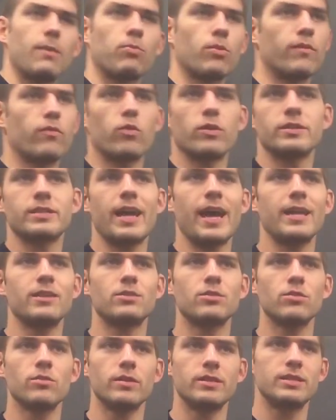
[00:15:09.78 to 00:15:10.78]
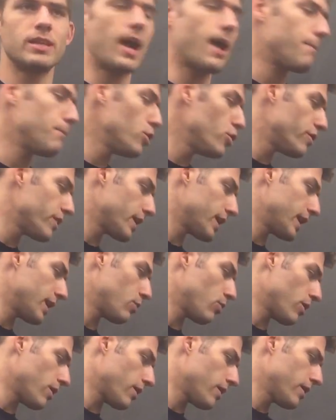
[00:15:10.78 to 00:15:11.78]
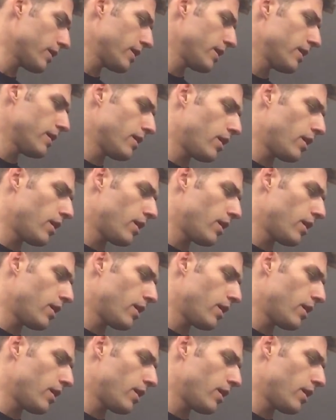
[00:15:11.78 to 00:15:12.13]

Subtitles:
the upward force cancel. It's not moving anywhere.